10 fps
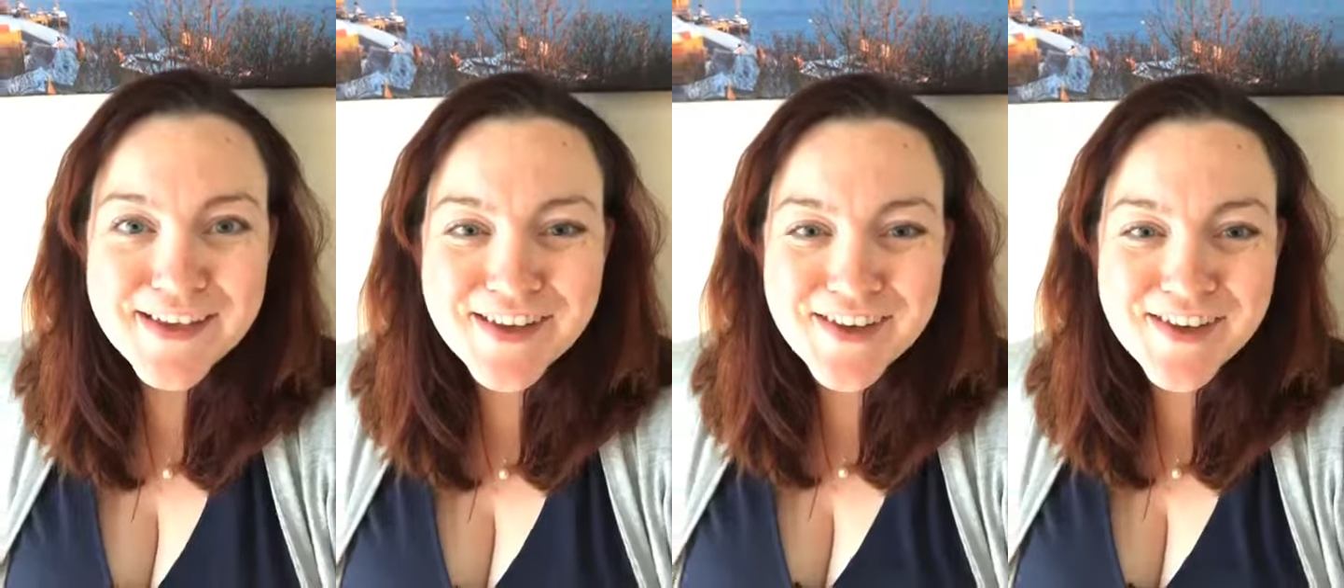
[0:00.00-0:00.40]

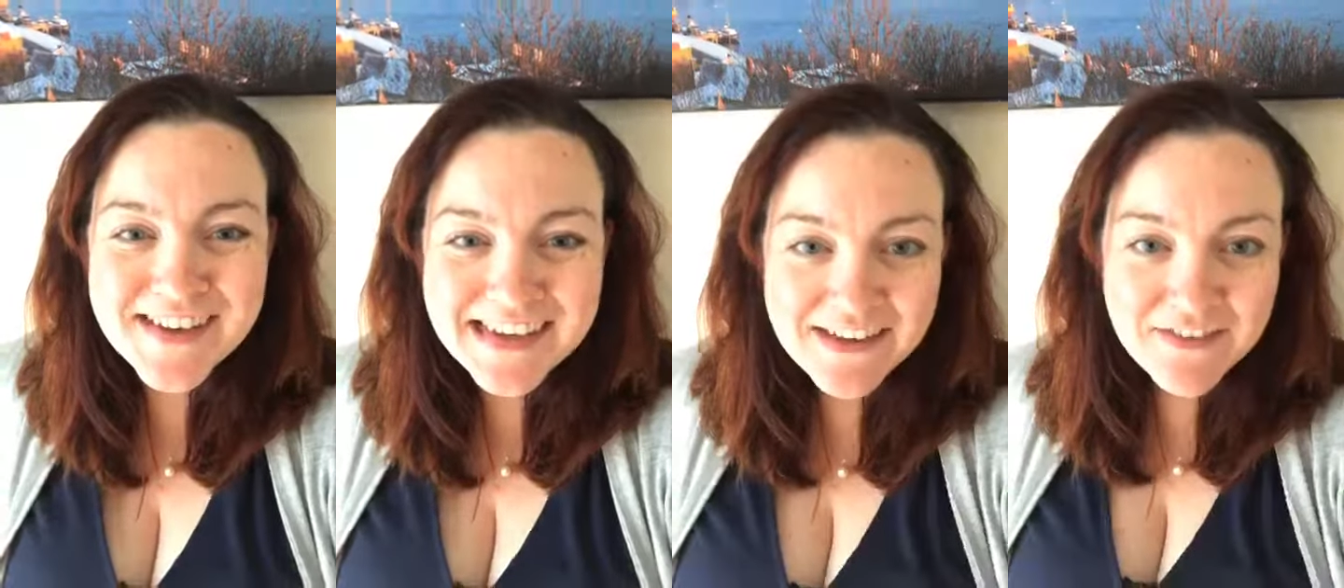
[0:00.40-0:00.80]

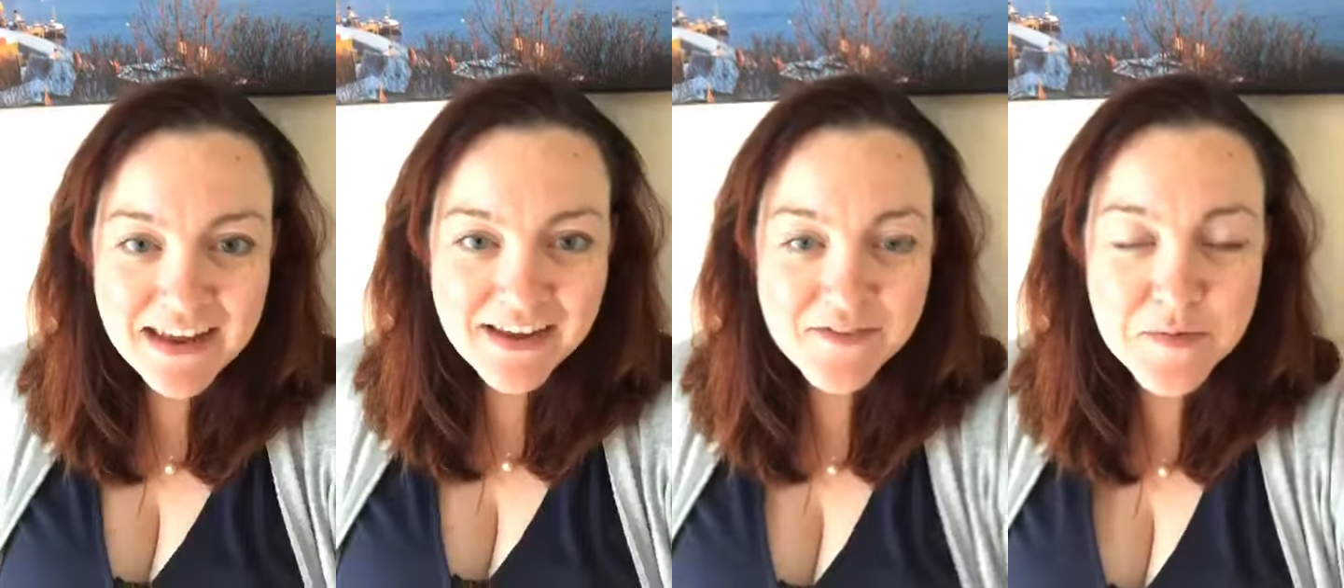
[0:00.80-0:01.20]
Good
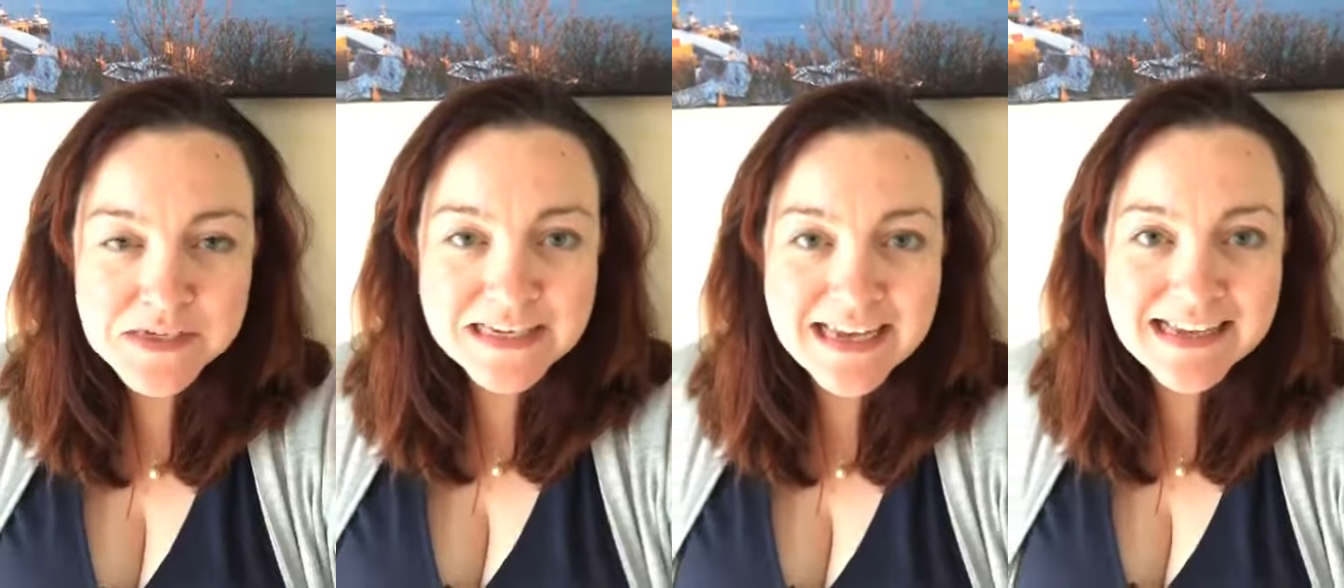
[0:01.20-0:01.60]
evening,
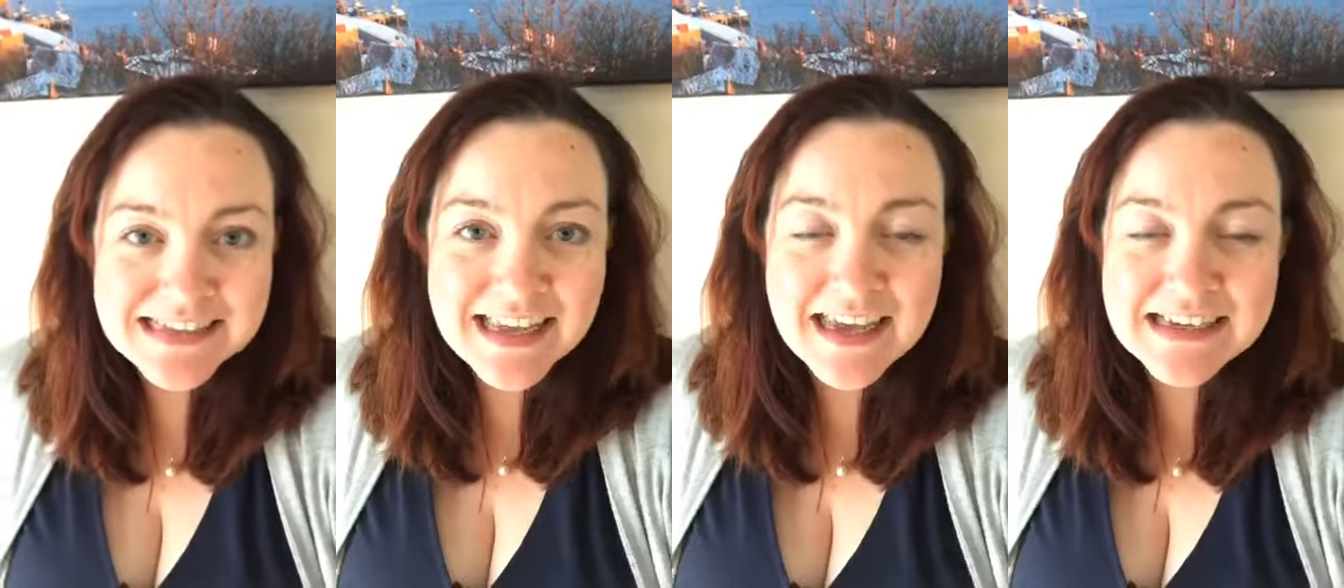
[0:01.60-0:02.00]
everybody.
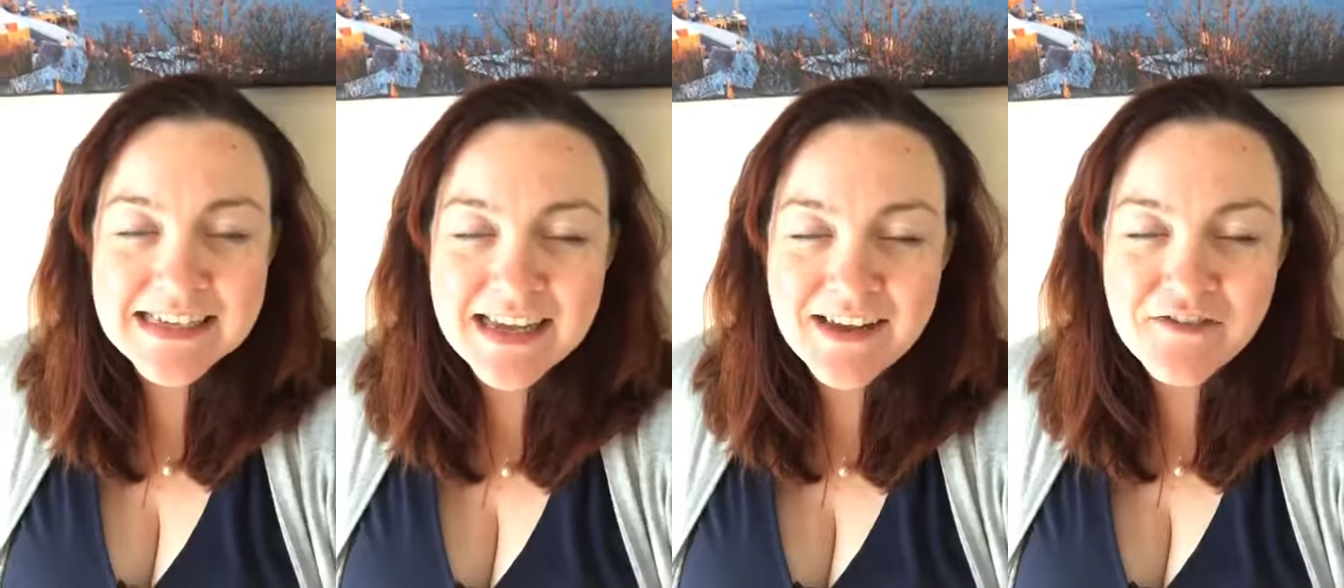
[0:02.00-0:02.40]
It's
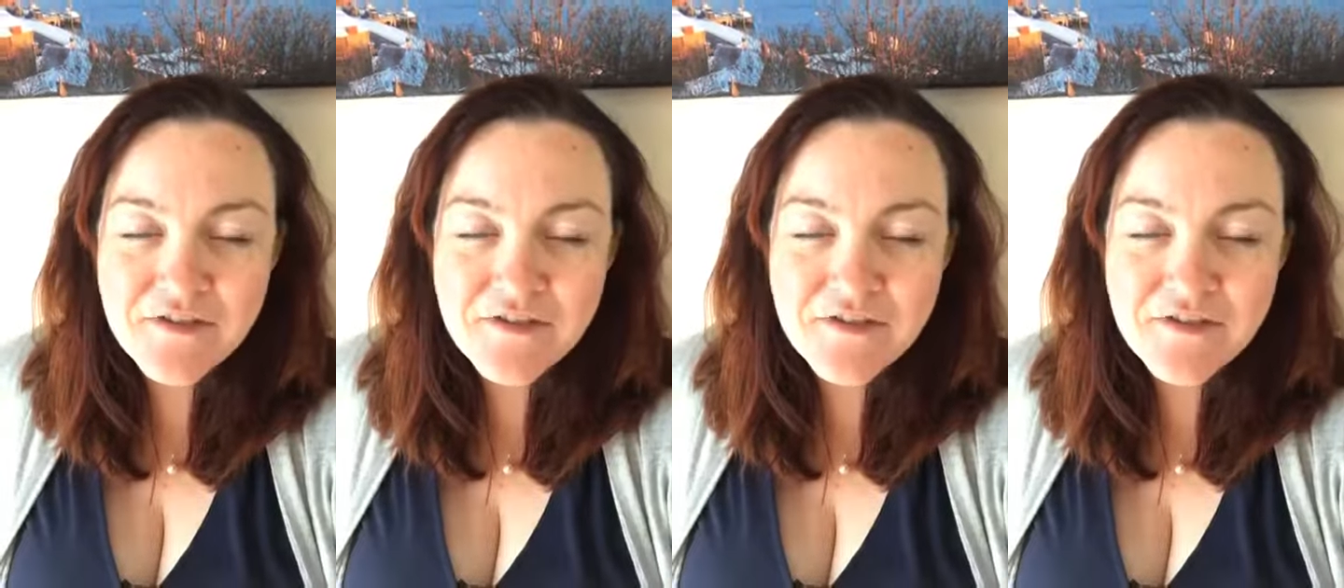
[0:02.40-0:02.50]
Kate